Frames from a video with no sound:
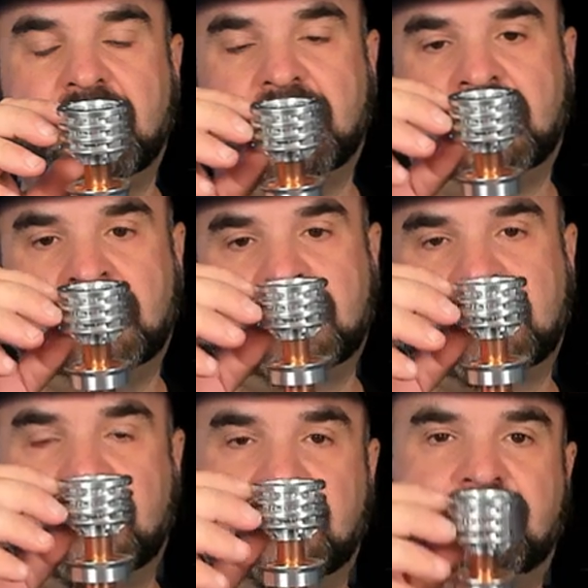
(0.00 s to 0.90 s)
It is
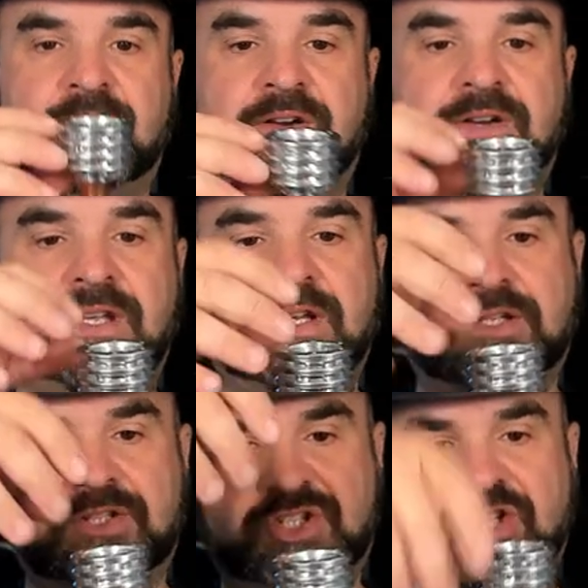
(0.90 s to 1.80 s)
a very
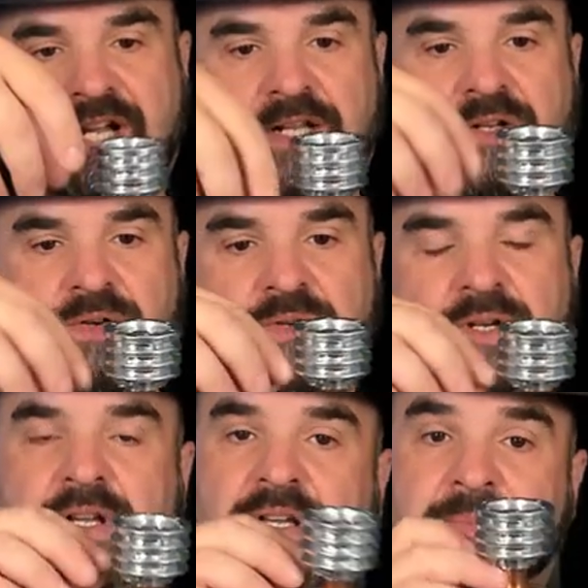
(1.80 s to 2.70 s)
shallow
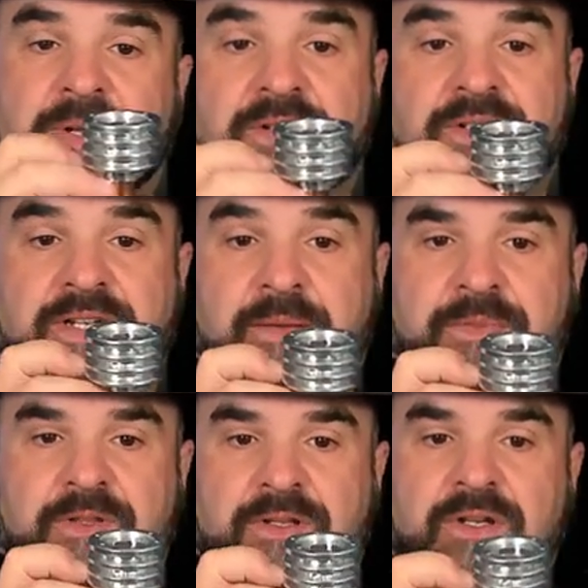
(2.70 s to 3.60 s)
emitter
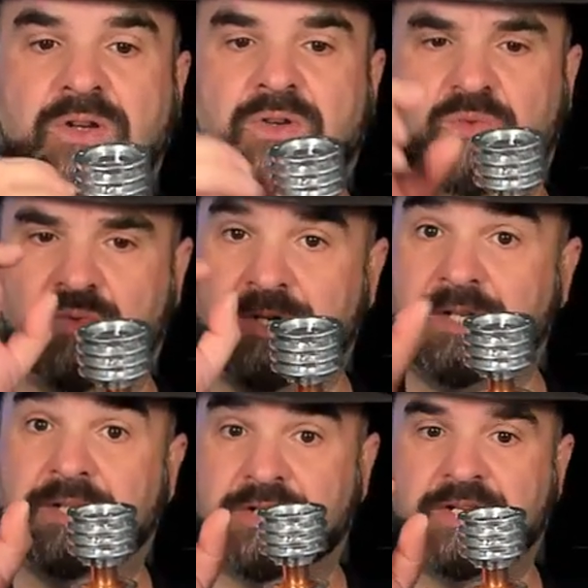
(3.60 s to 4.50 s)
depth,
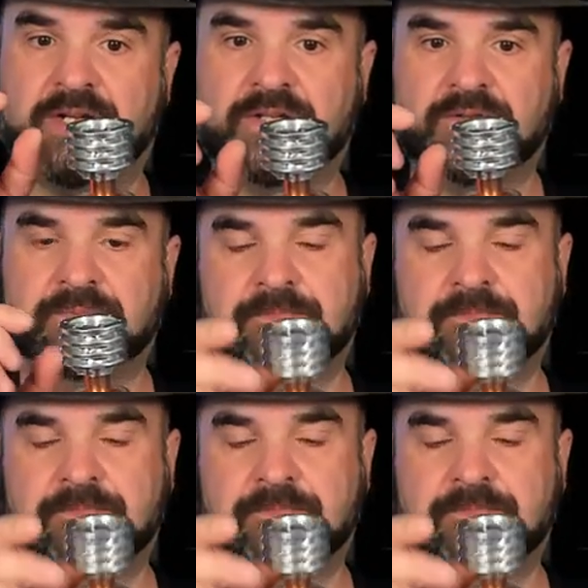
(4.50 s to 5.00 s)
really shallow.